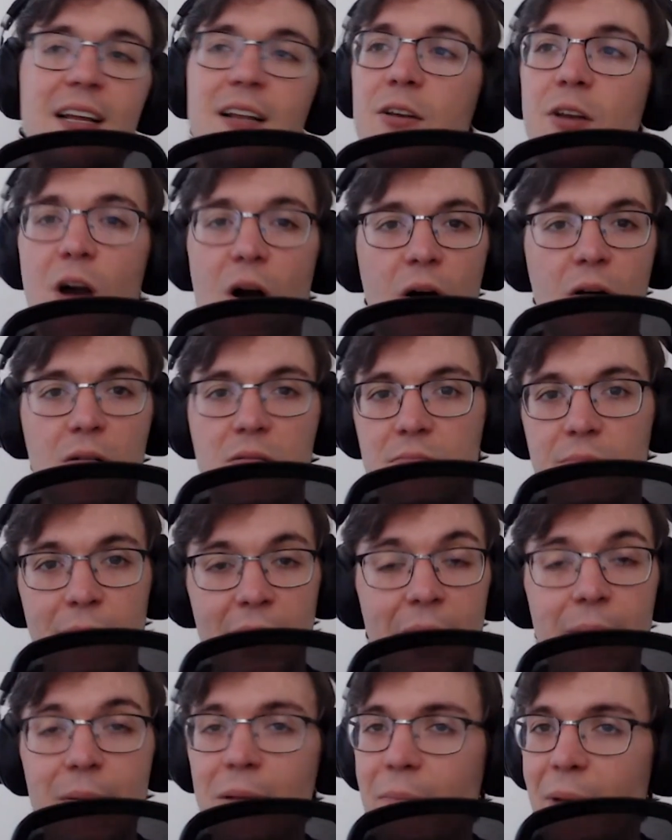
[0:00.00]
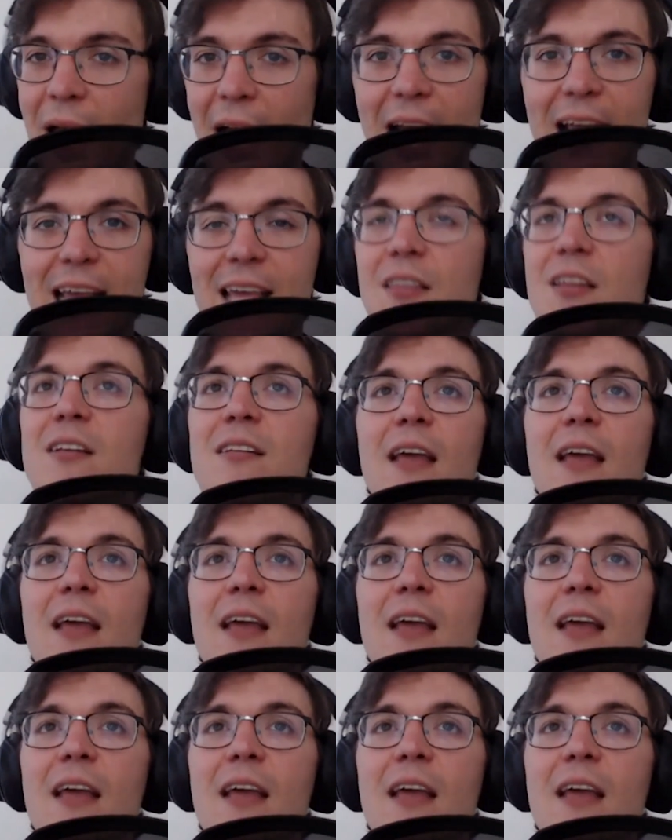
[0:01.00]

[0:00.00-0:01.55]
No, maybe back in the